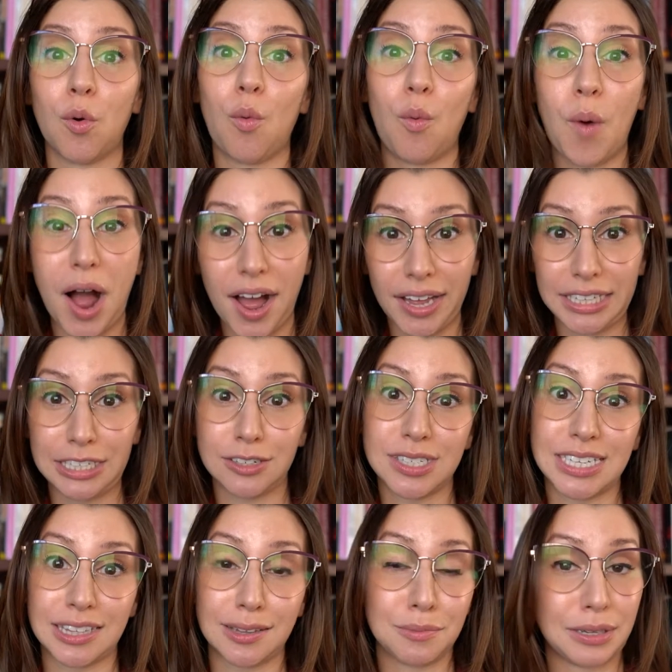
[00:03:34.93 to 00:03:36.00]
why you
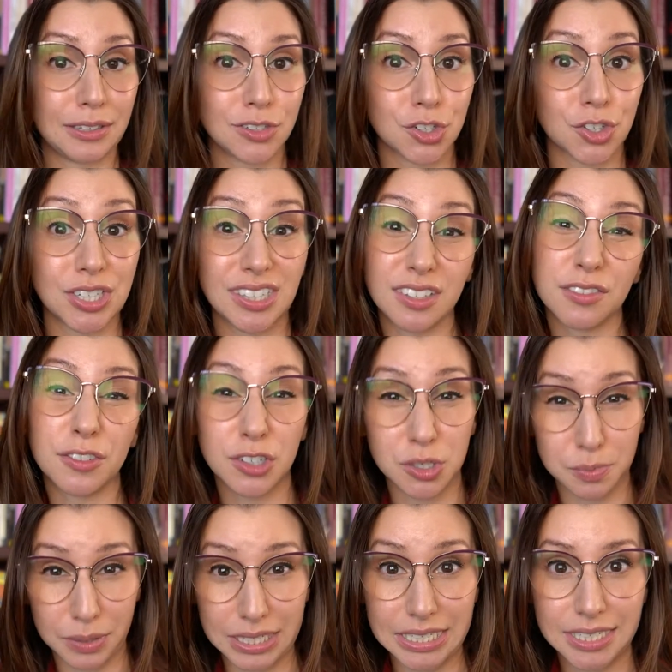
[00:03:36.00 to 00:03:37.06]
set the boundary in the first
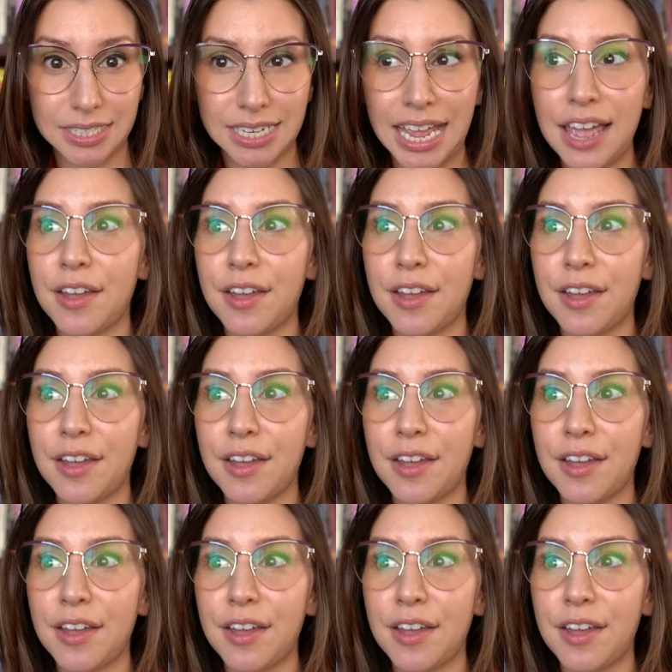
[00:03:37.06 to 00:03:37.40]
place